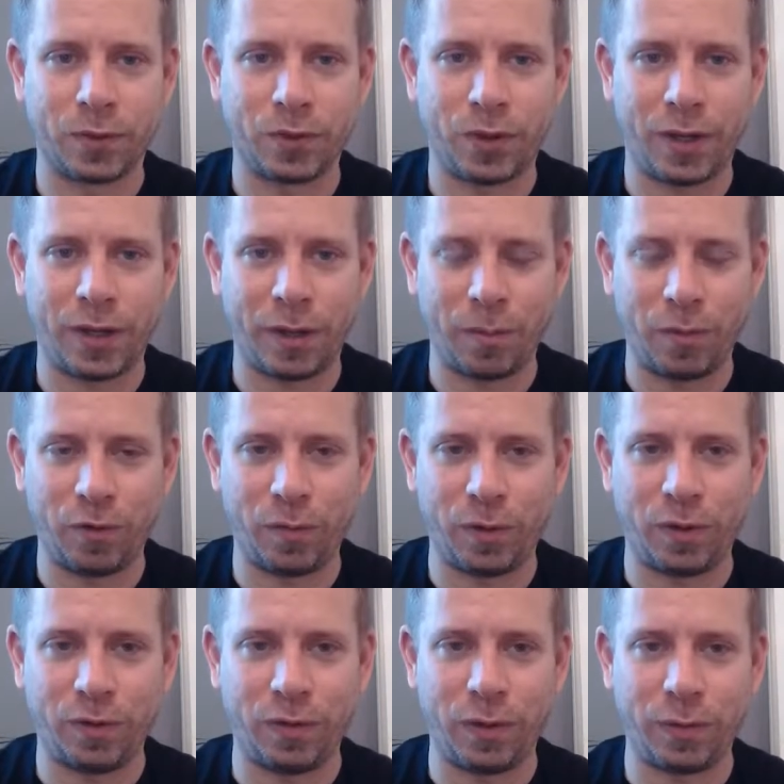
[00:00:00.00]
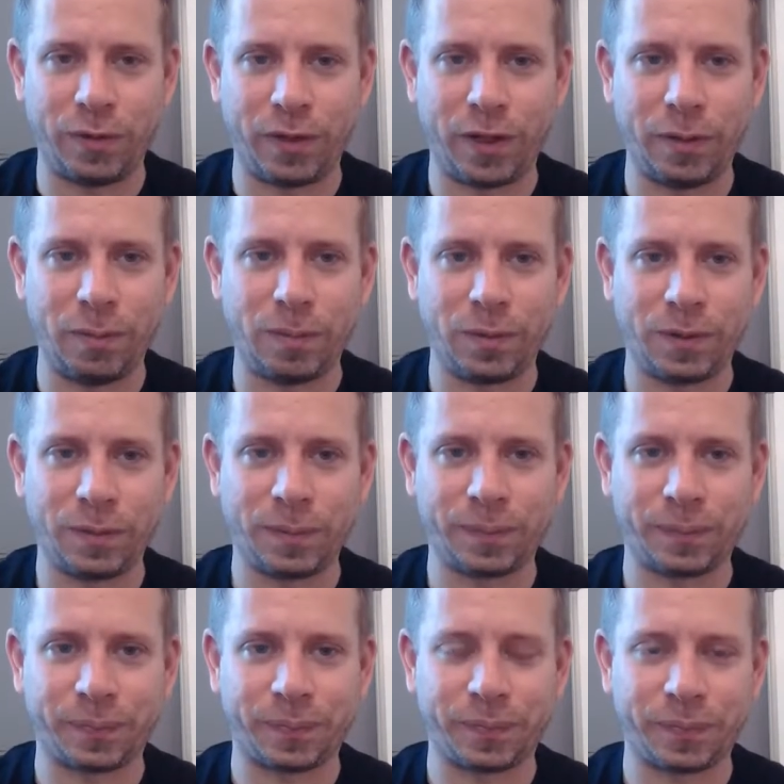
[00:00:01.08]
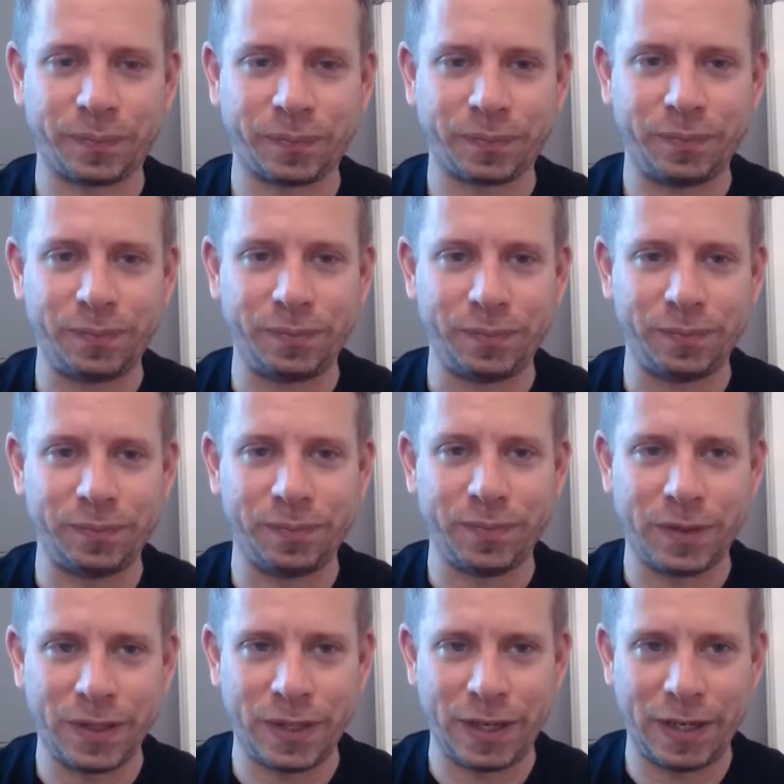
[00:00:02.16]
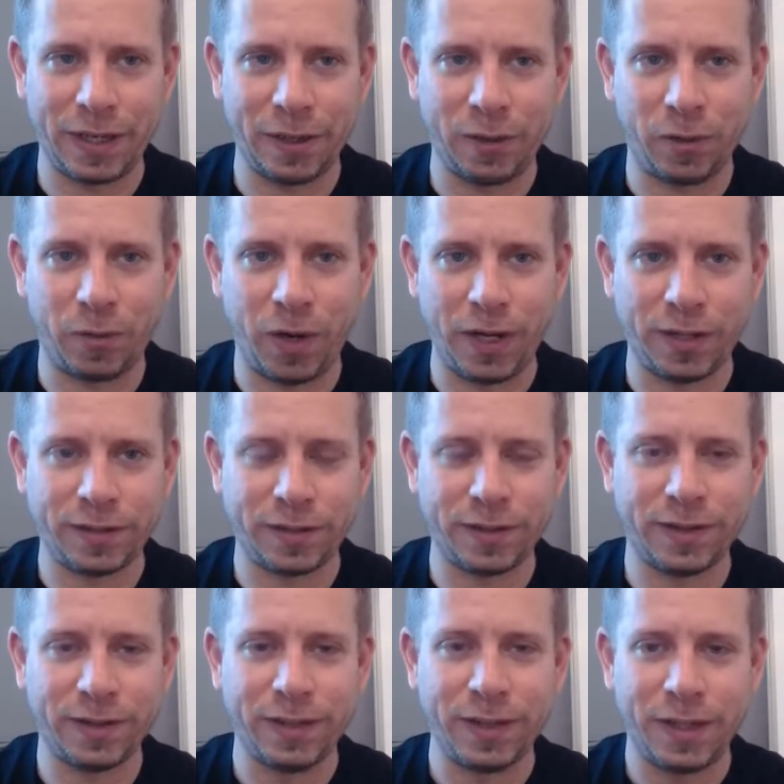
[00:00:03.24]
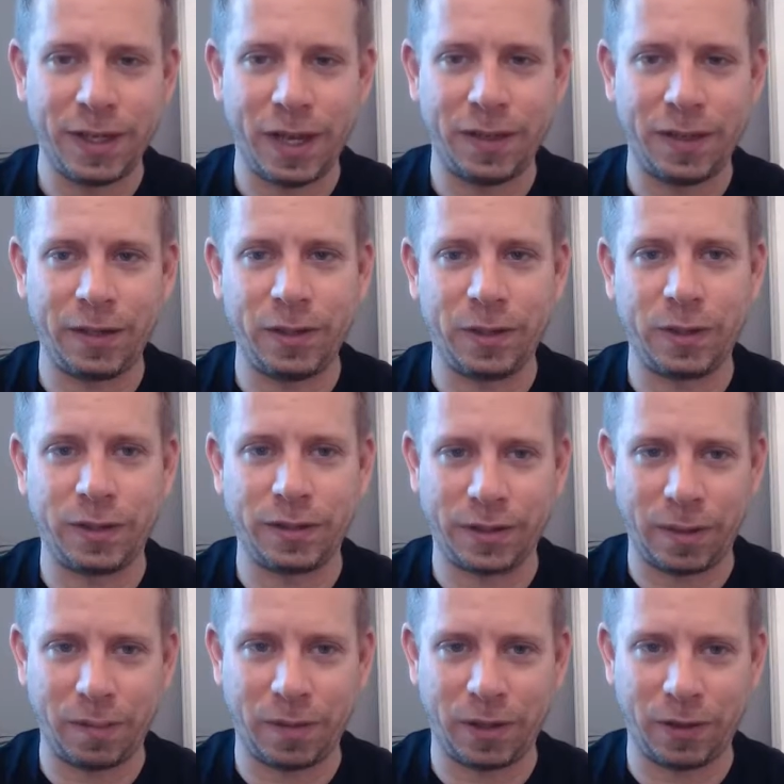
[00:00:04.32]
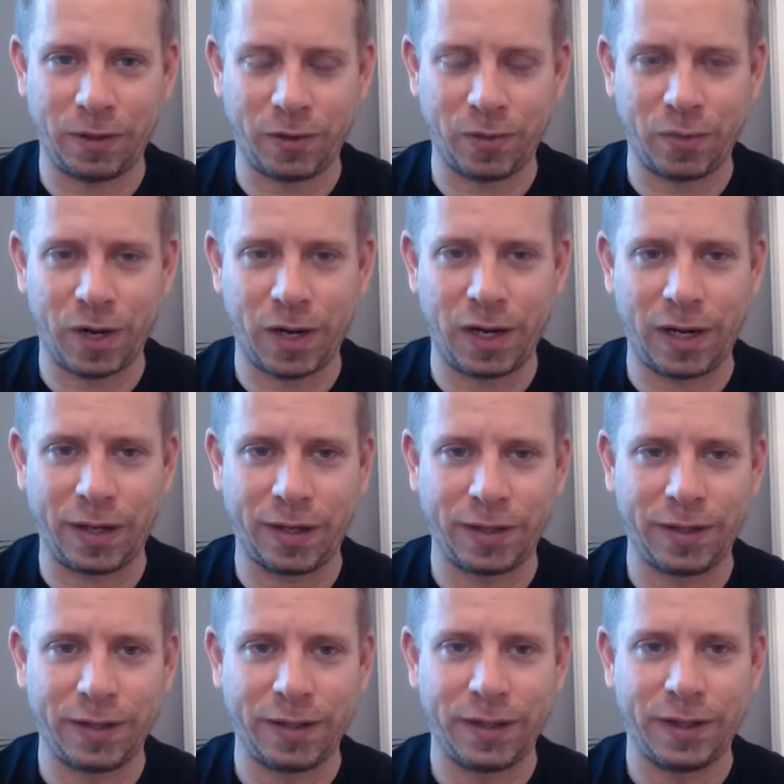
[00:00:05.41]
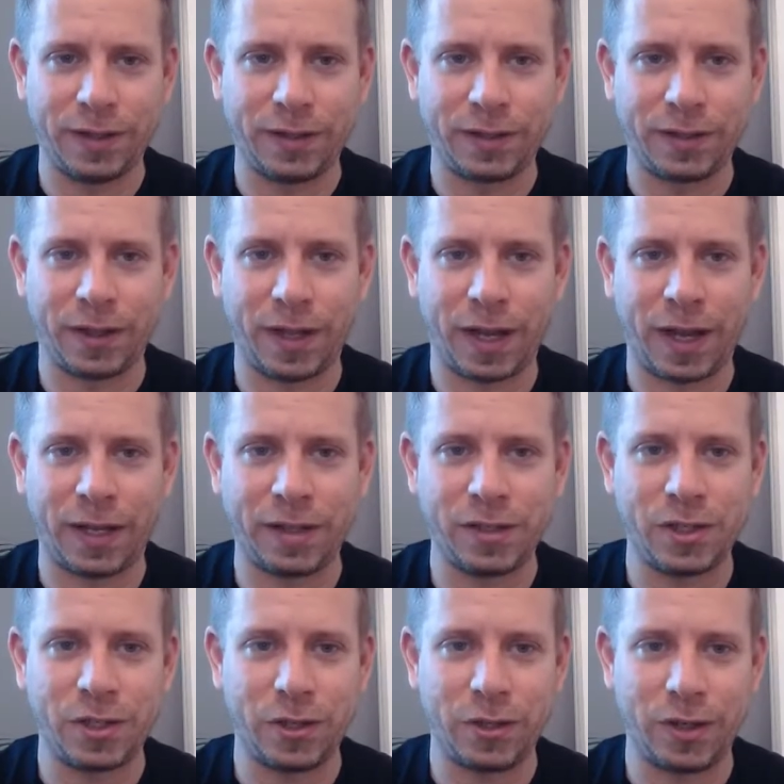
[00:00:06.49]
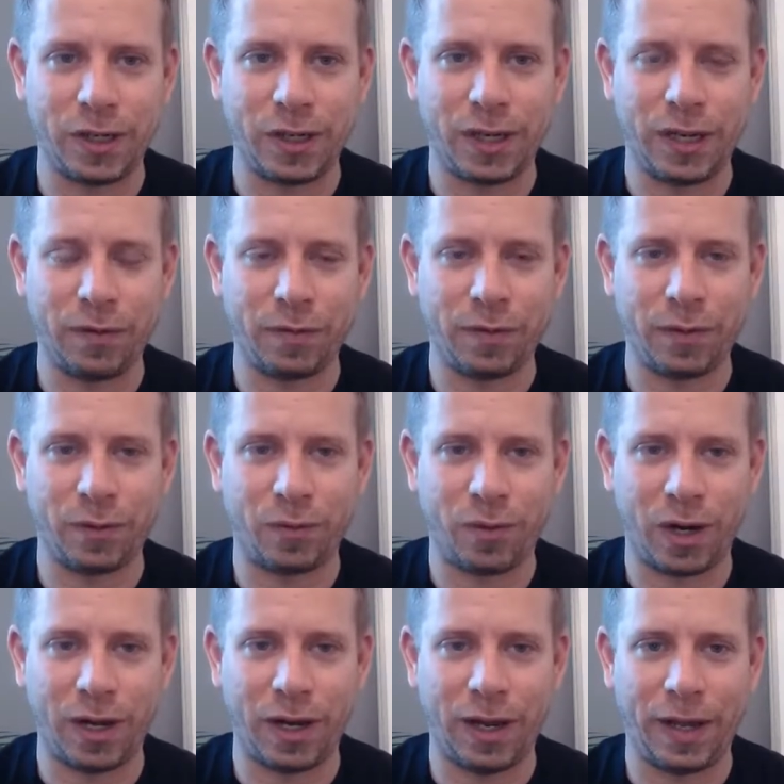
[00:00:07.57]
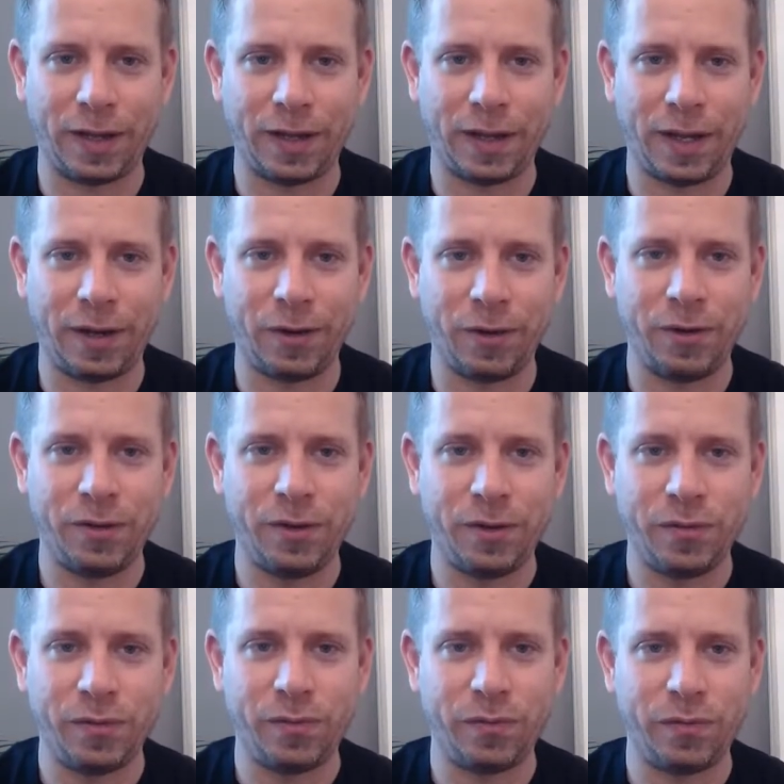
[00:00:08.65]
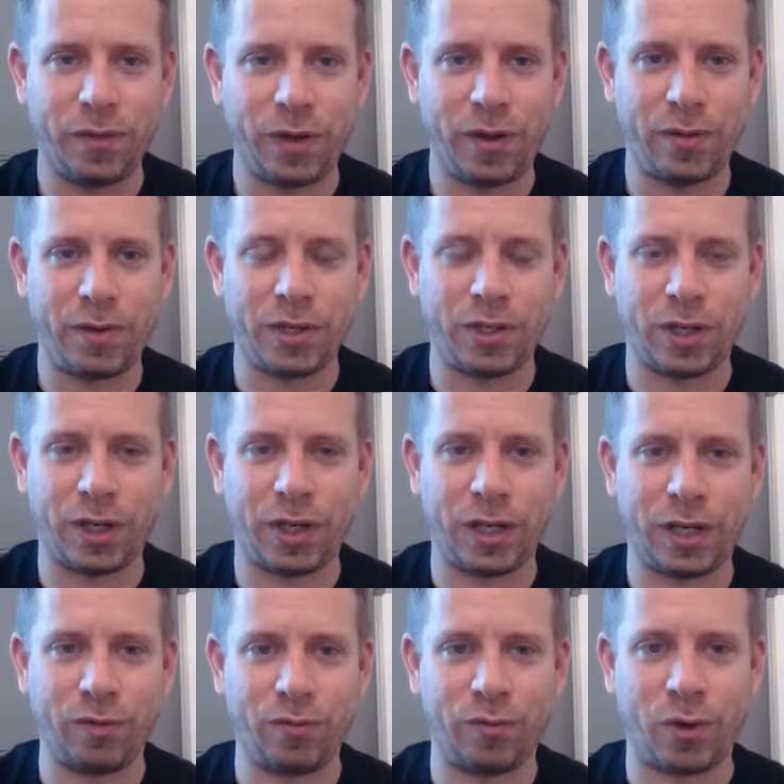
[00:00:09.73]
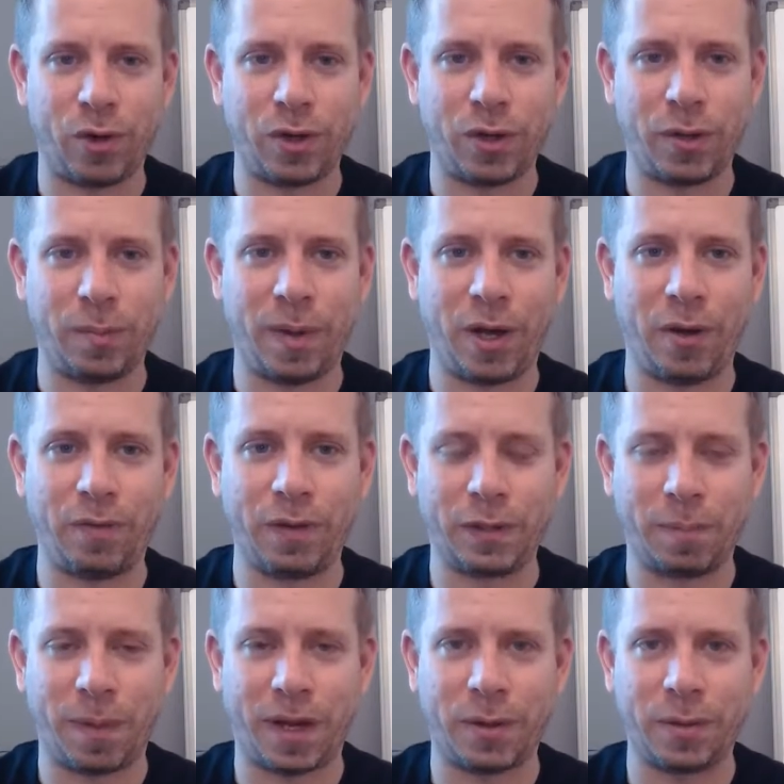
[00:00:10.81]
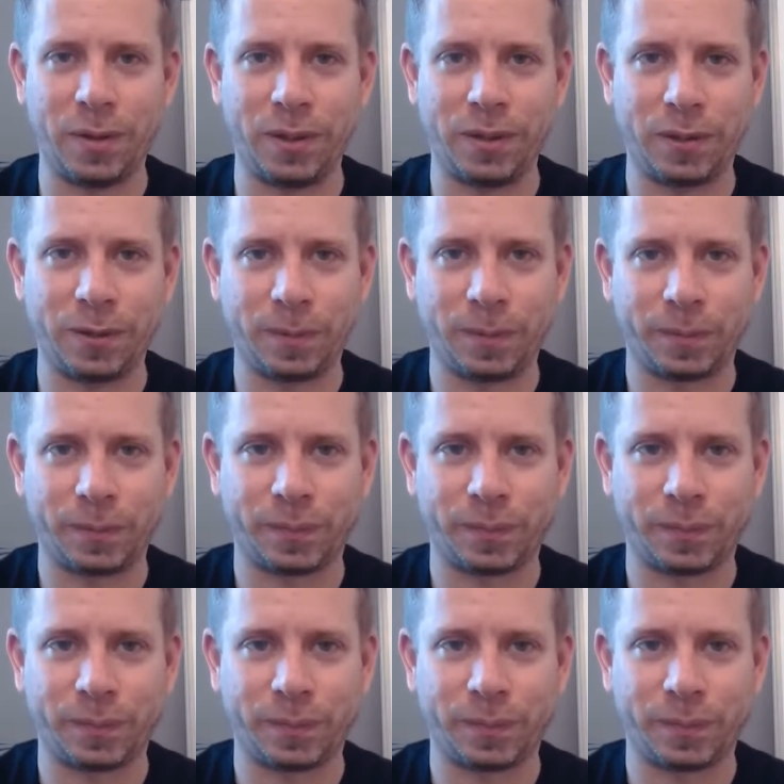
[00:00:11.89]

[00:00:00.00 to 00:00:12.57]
Try that movement a few times. Take a little rest, and then do the same thing on the right leg. So that as you lift the right leg now, very gently rock the pelvis backwards.